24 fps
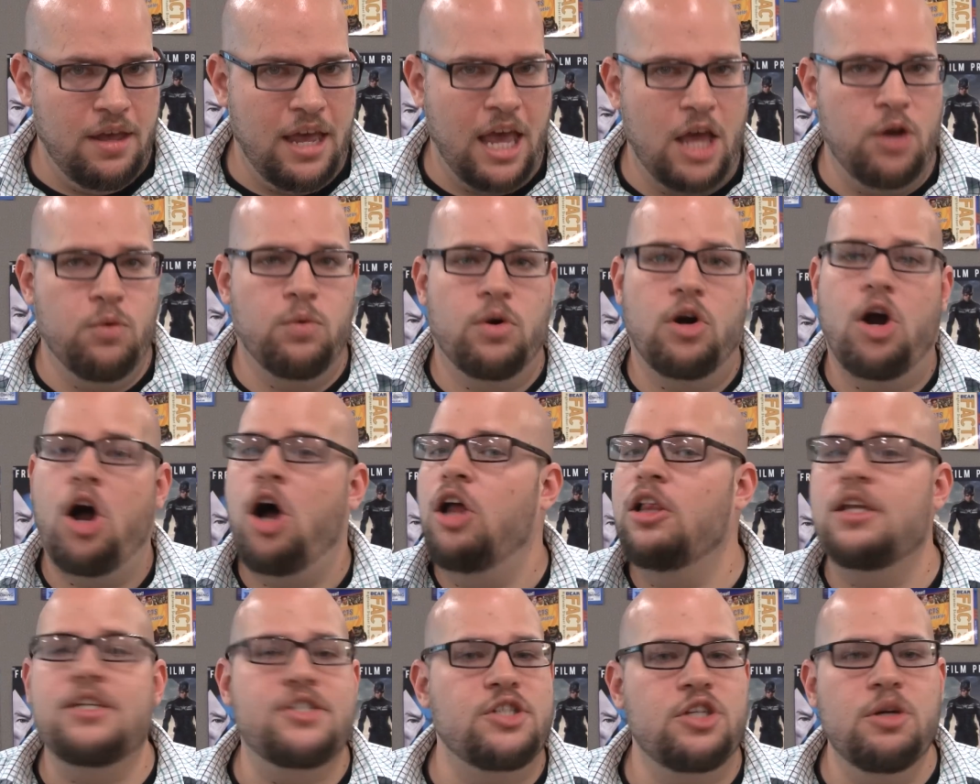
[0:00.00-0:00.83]
and we're
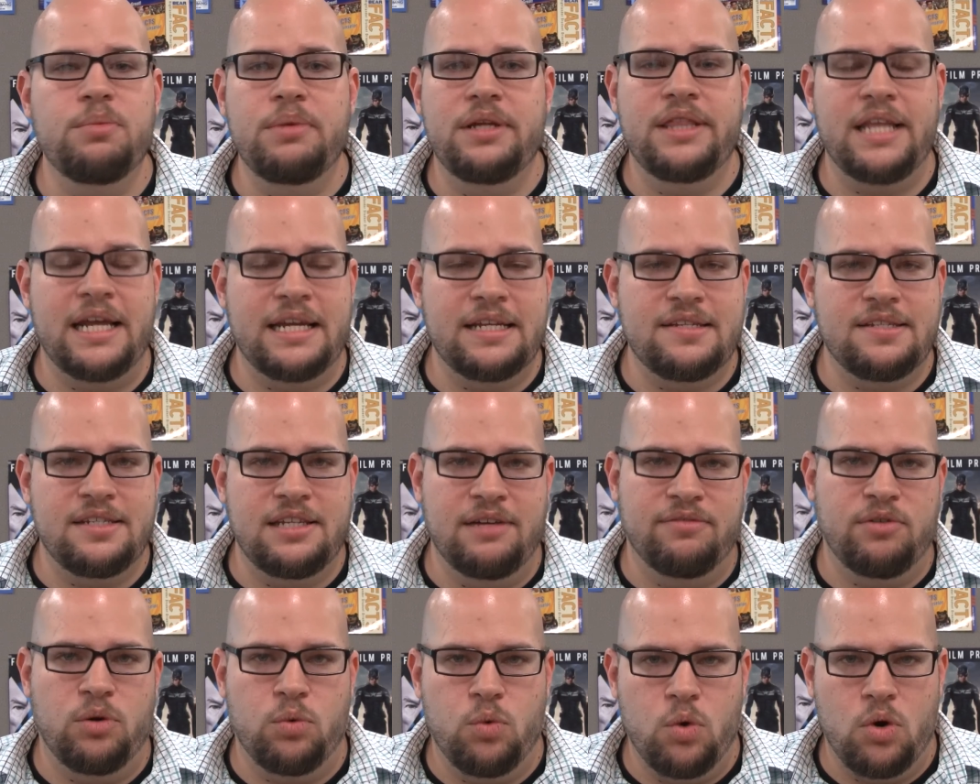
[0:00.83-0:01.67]
all assuming that it's
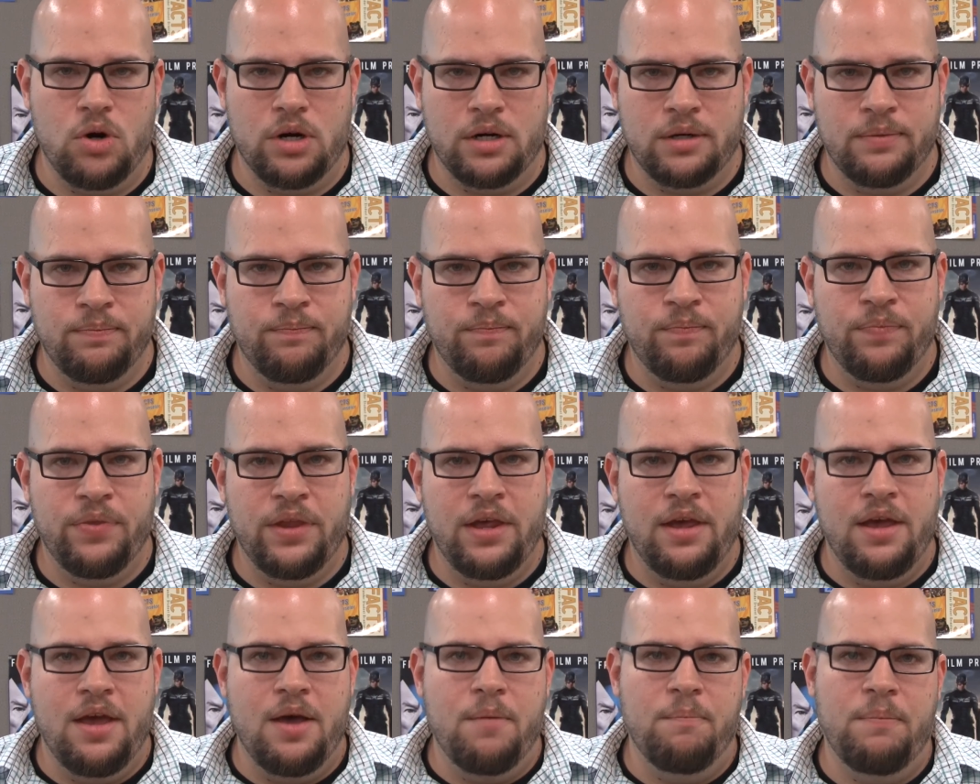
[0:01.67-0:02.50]
Civil War.
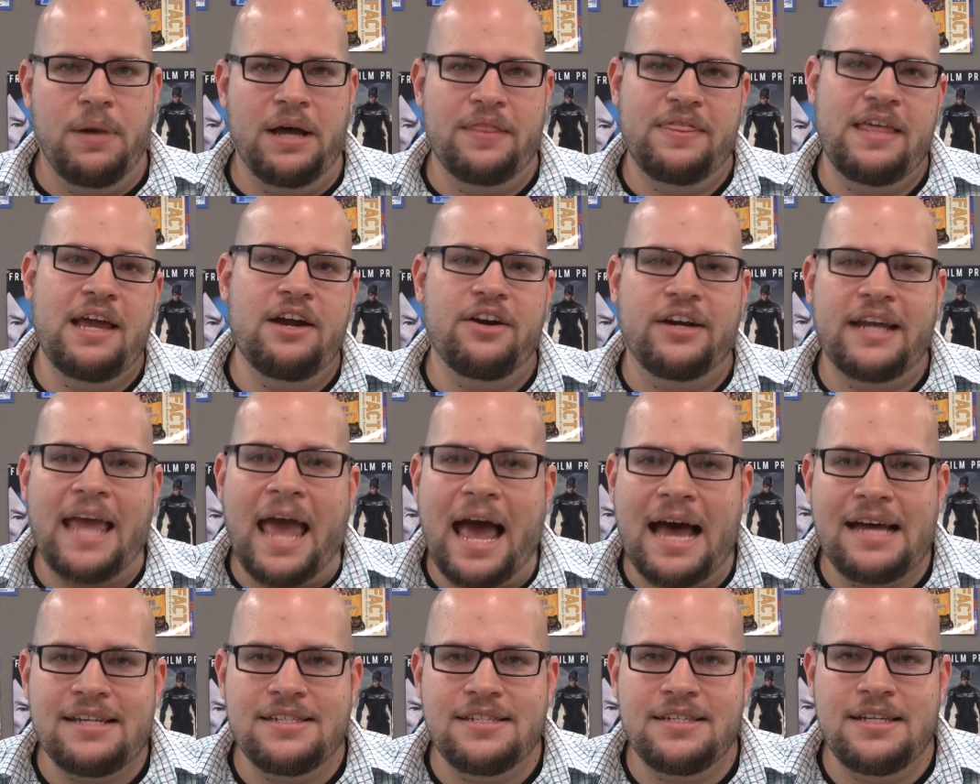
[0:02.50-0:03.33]
But they're
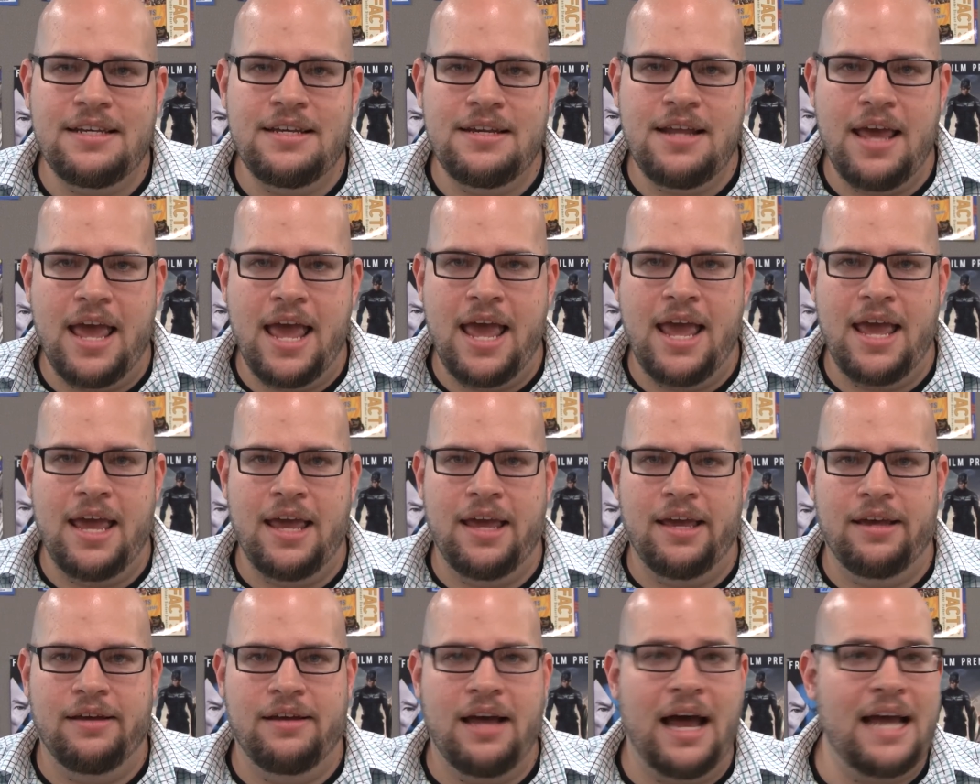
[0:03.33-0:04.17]
casting
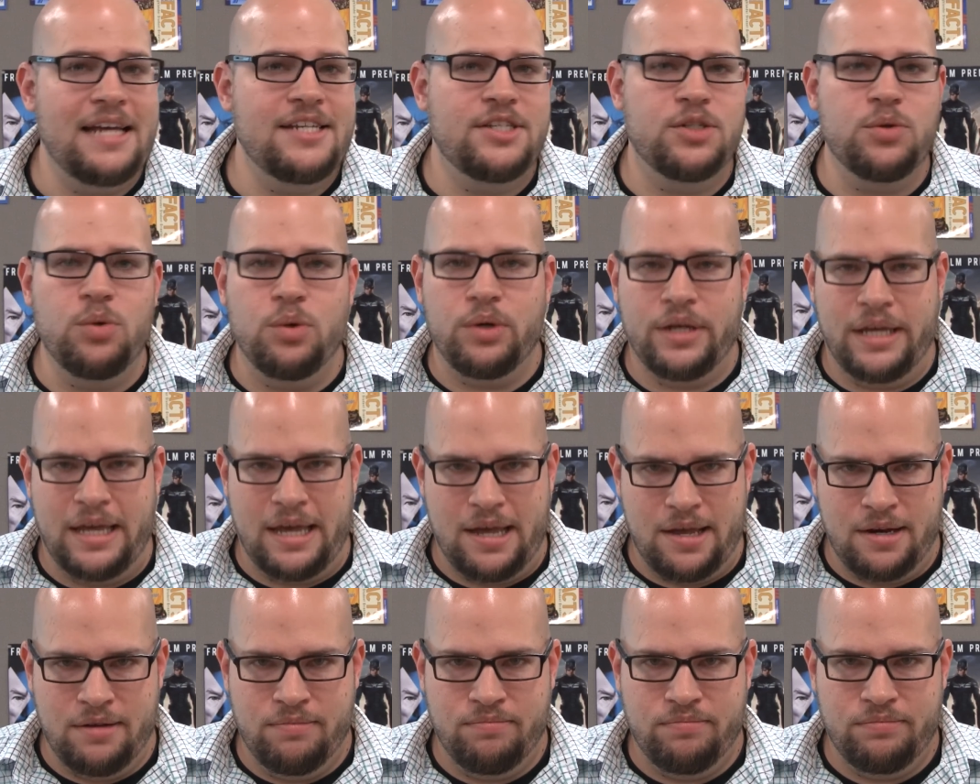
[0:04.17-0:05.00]
a high school
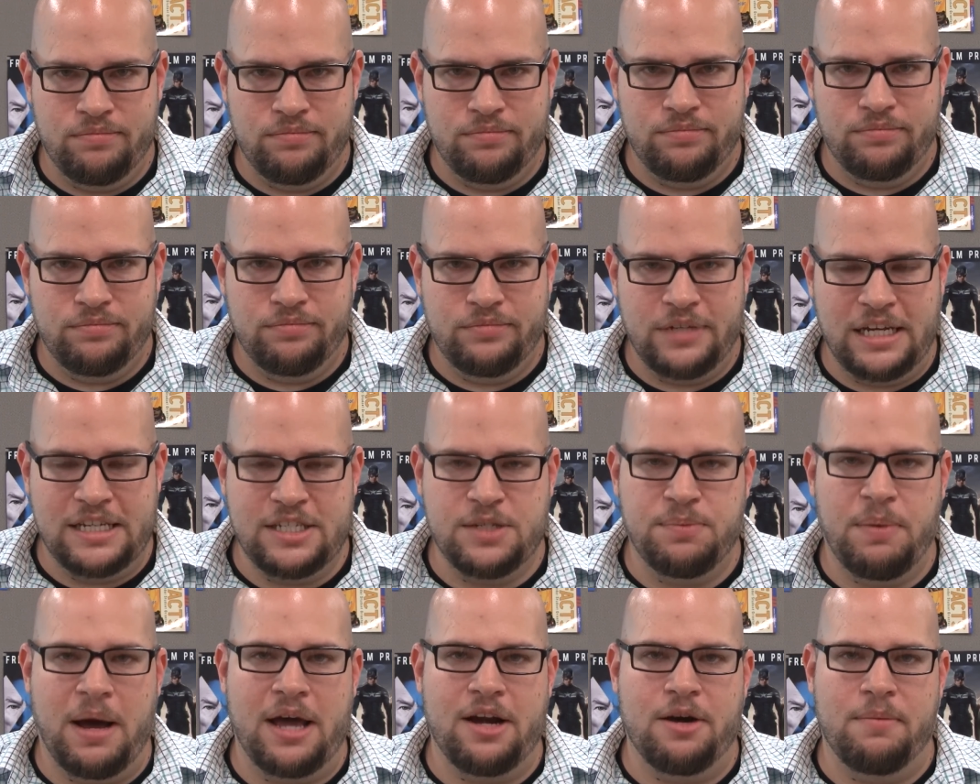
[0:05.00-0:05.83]
kid as
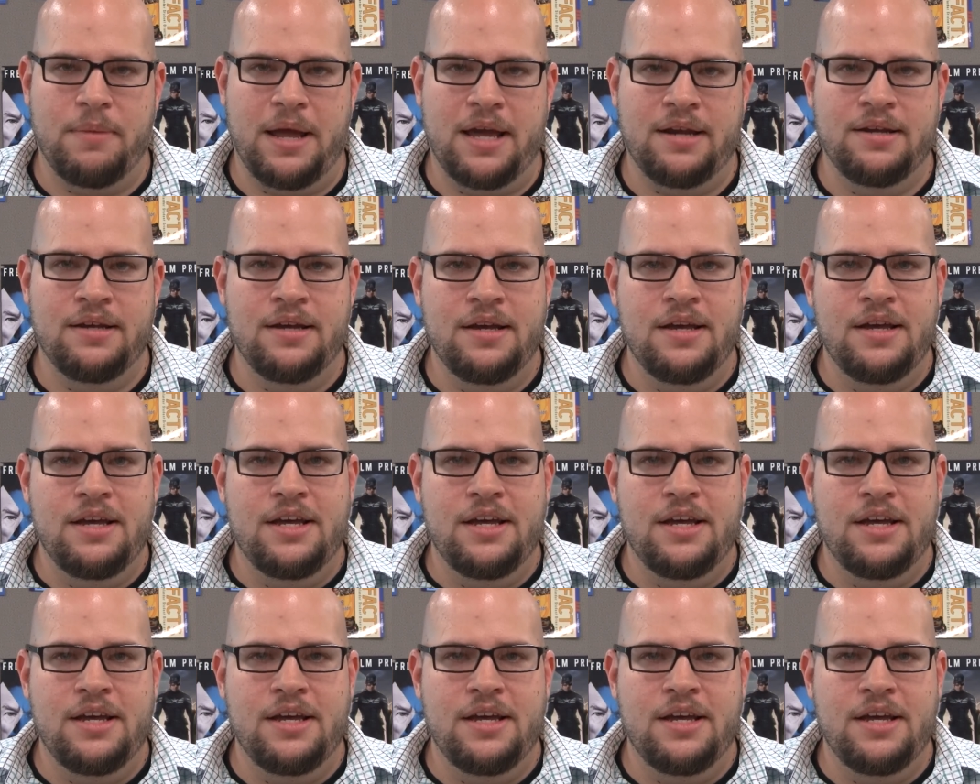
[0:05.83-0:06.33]
Spider Man,